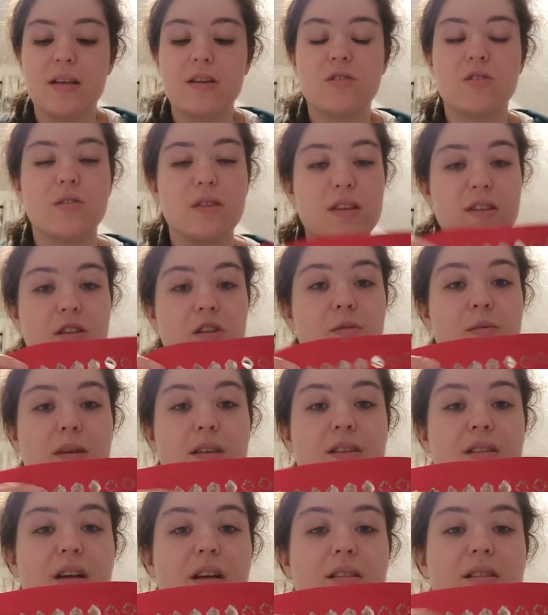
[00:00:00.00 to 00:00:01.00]
So there's going to be
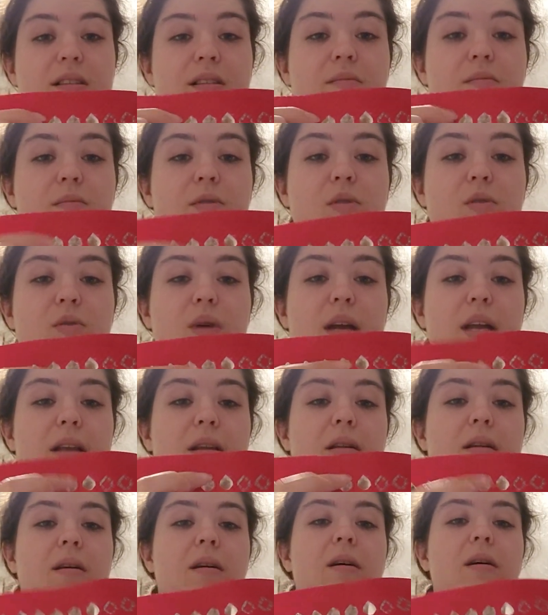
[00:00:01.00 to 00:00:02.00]
studs in
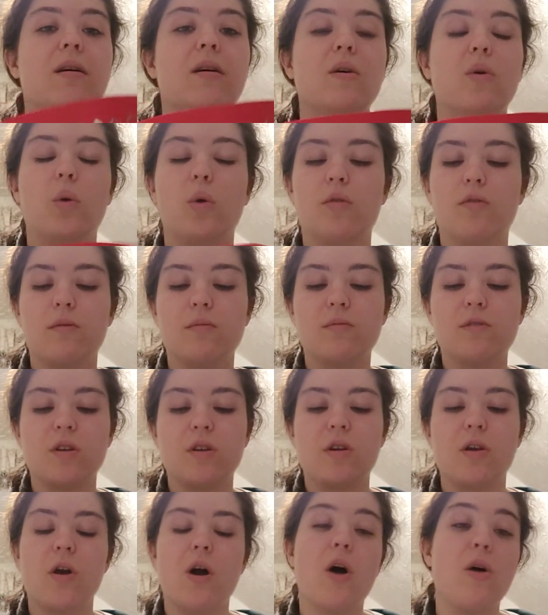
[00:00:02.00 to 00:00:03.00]
between all of them, so
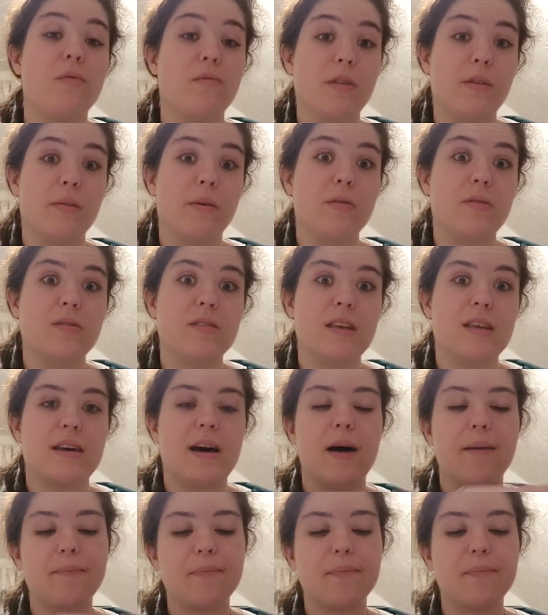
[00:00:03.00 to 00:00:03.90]
you hopefully won't see that.